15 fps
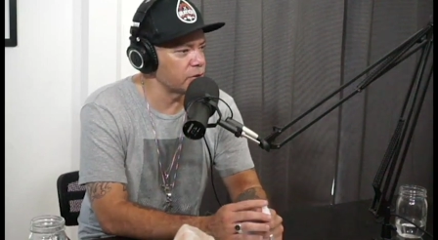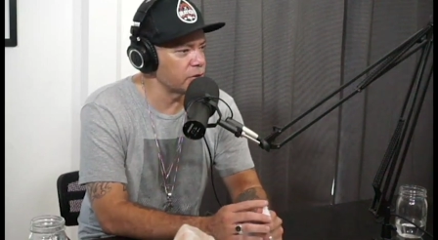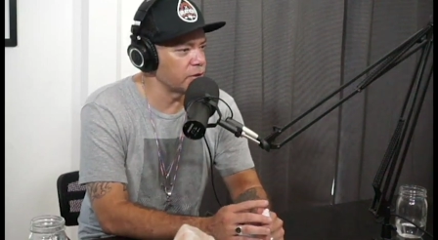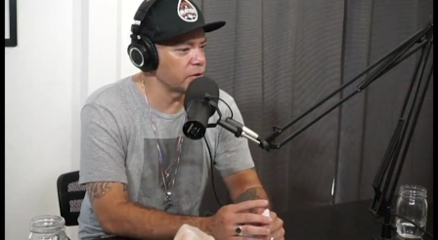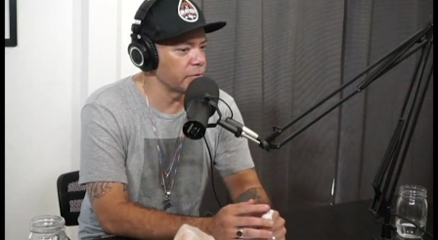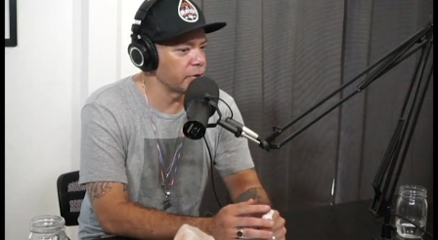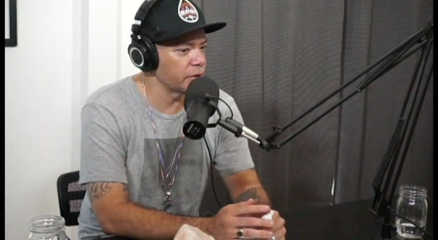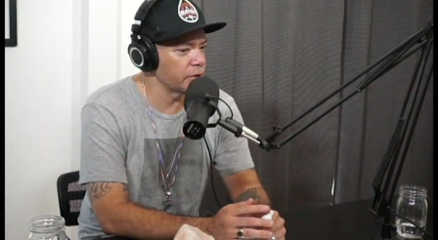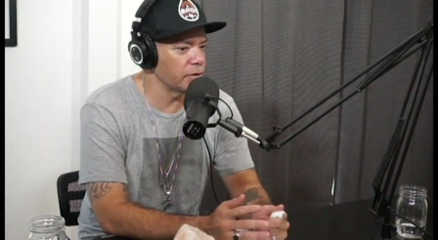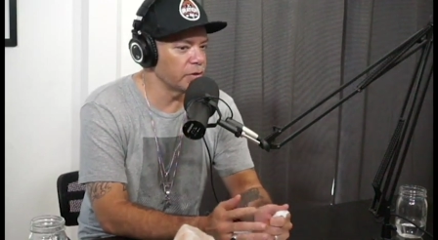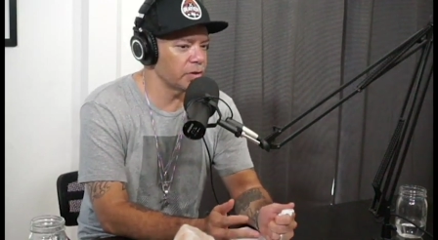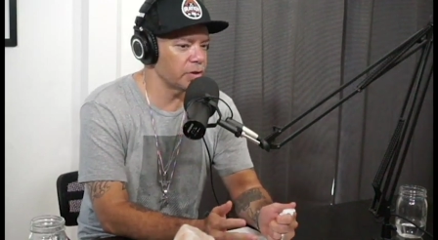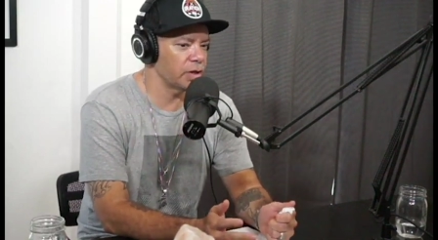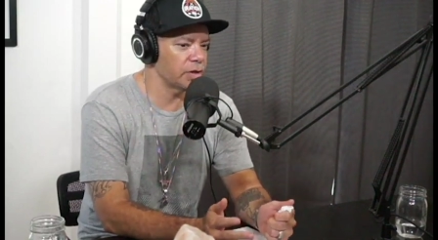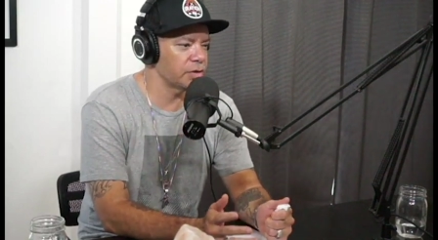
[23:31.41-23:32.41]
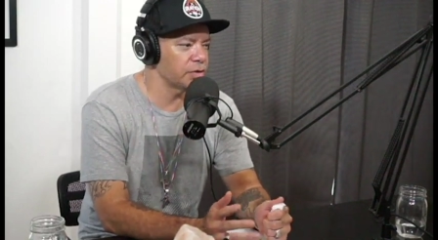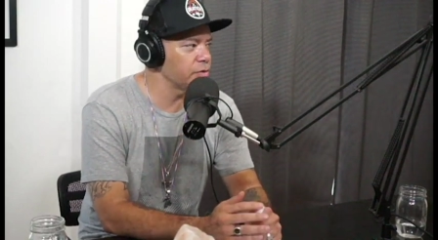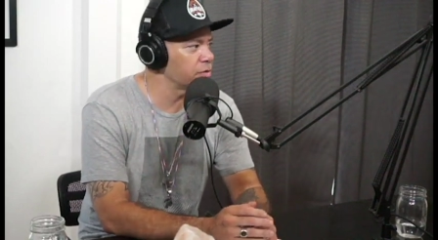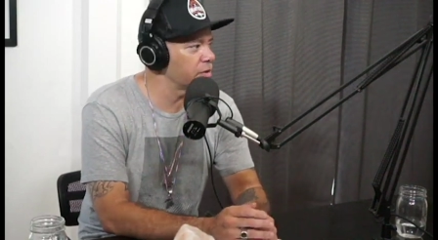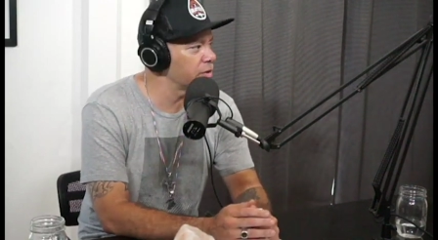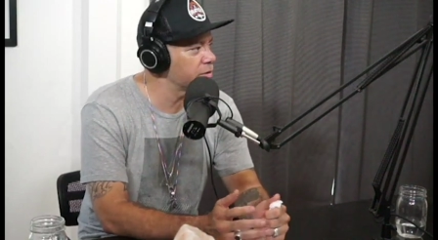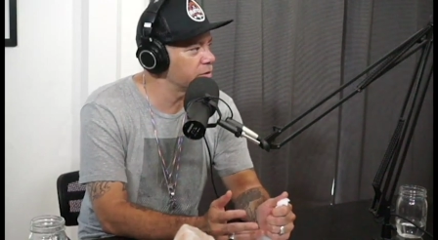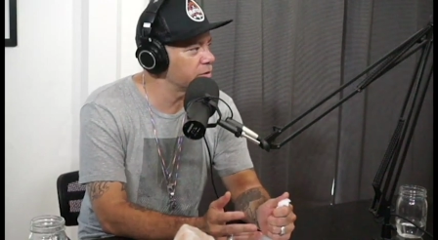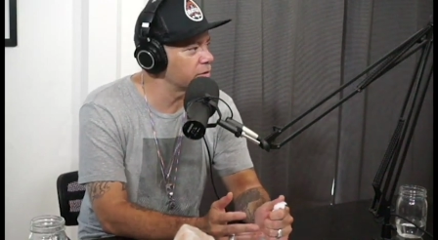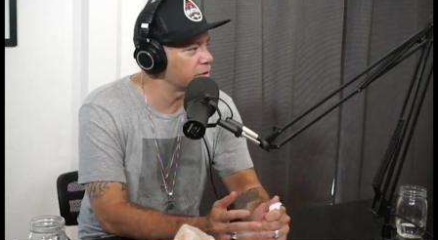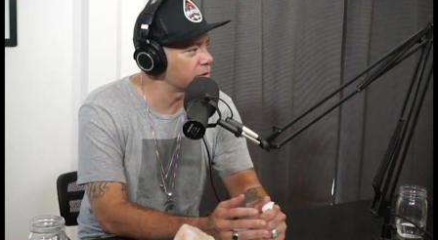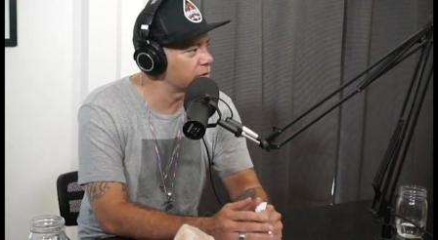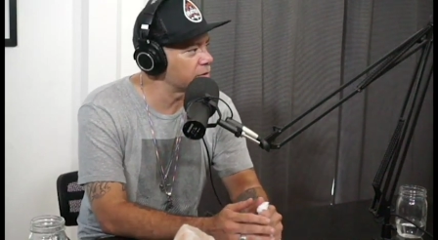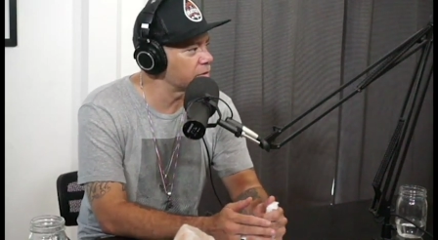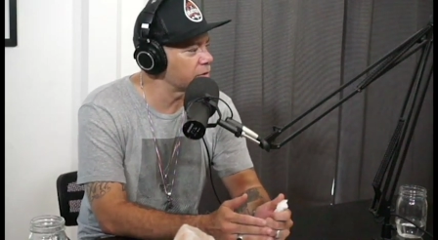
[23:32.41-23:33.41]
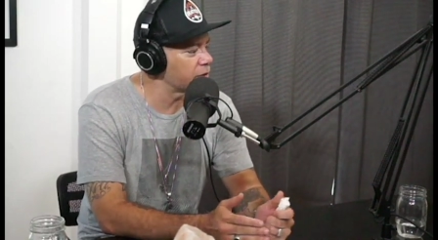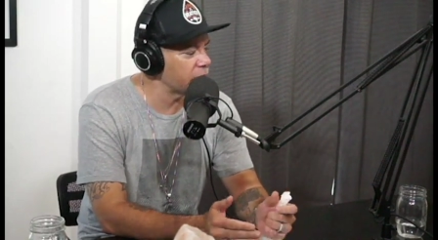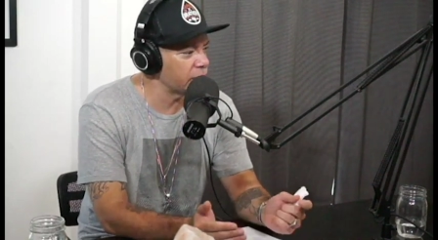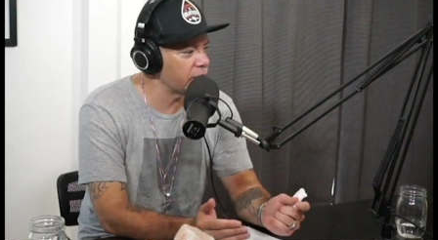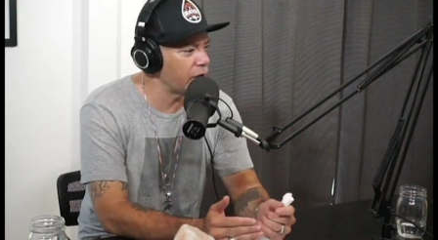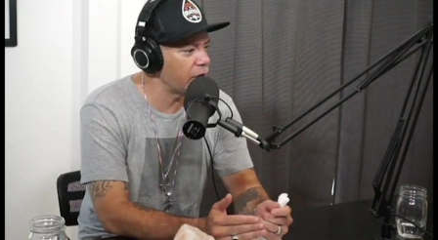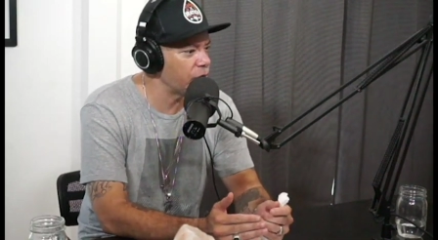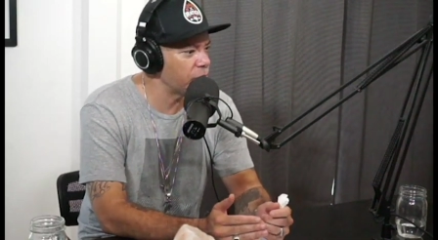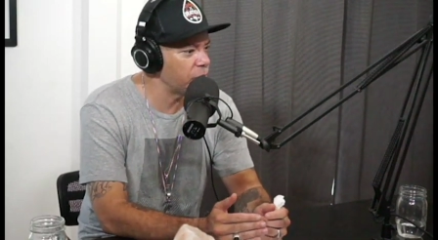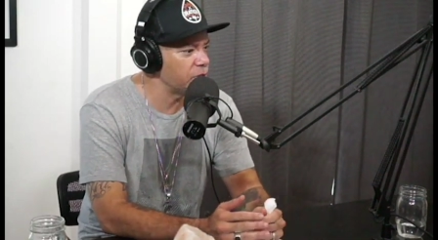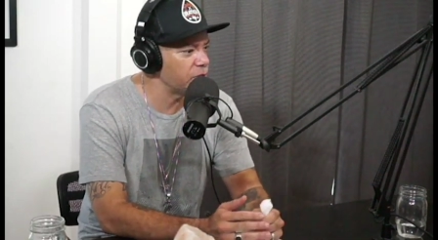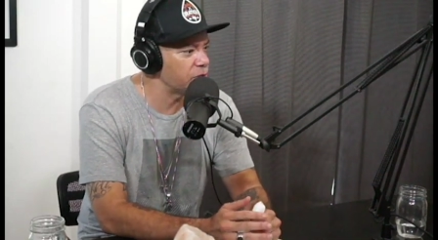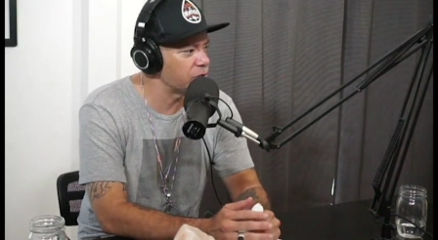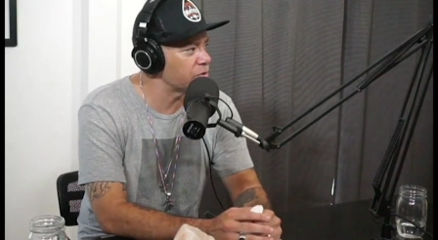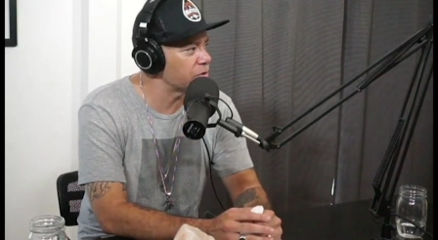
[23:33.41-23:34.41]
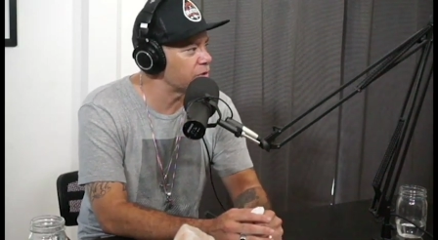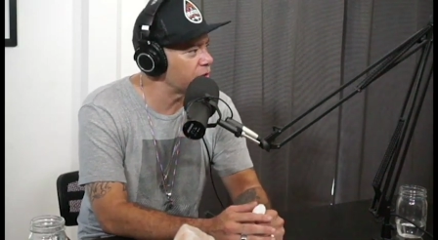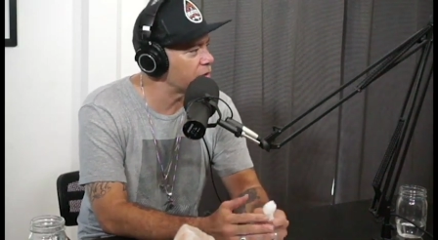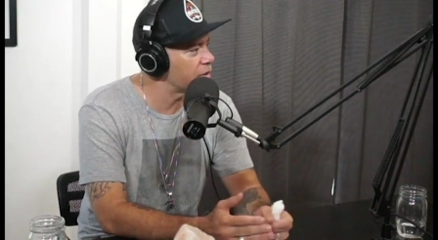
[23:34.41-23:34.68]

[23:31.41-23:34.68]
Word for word: And I'm like, okay, cool, let's do it. Cause you're like, now the pieces are here.